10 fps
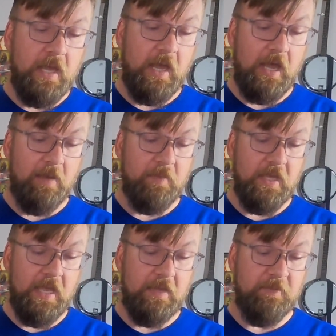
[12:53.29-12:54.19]

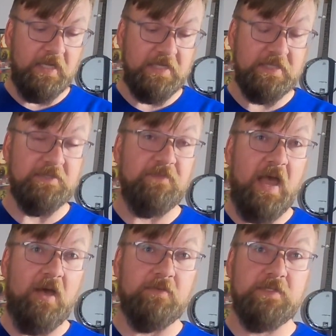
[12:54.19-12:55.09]
And because it's
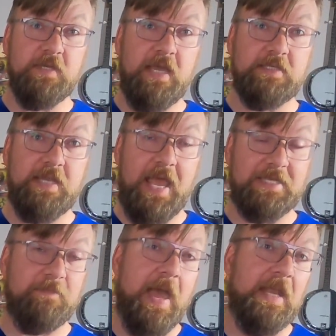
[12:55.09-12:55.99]
valves as an
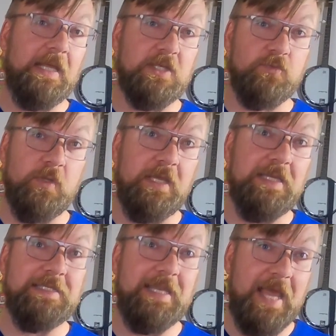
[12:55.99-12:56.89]
asthmatic, it's really
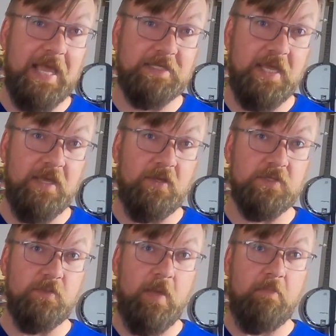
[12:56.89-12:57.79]
easy to exhale,
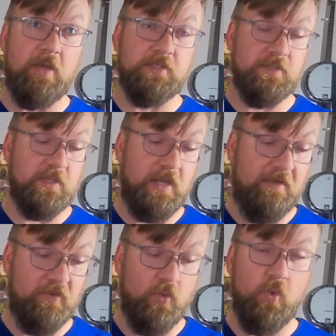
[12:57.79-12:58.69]
so my muscles aren't
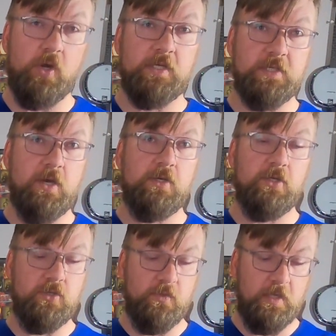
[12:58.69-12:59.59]
having to work as hard
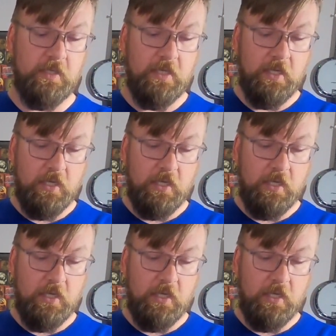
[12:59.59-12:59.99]
to do it.